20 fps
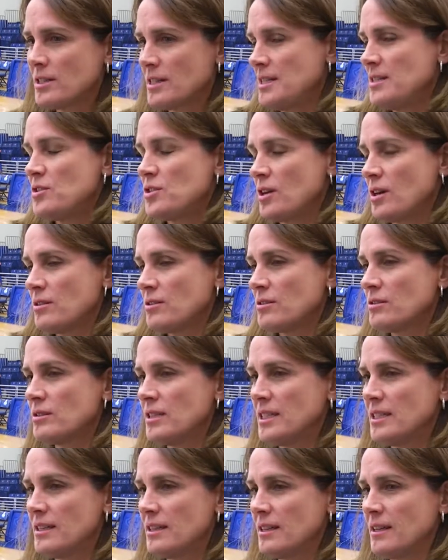to each other
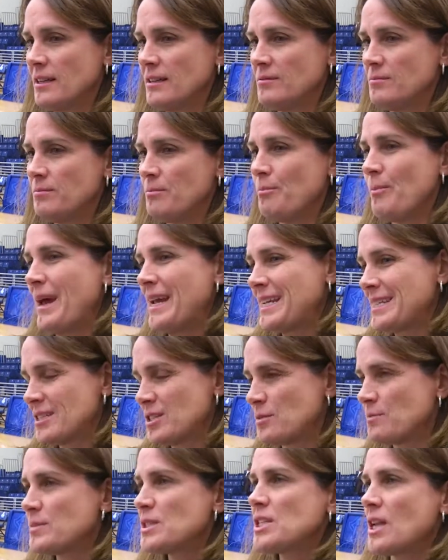and, and making
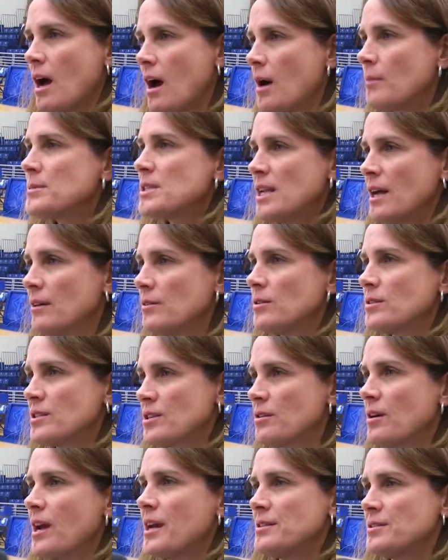some stops down the
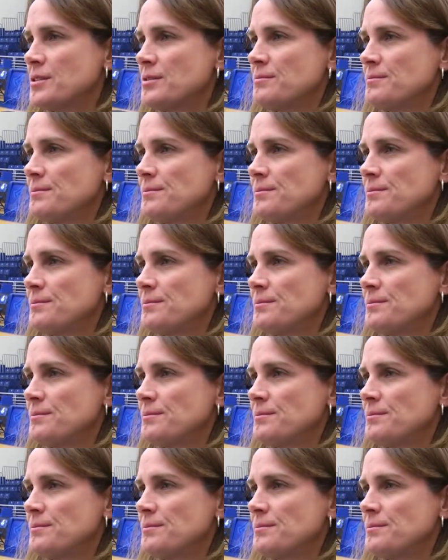stretch.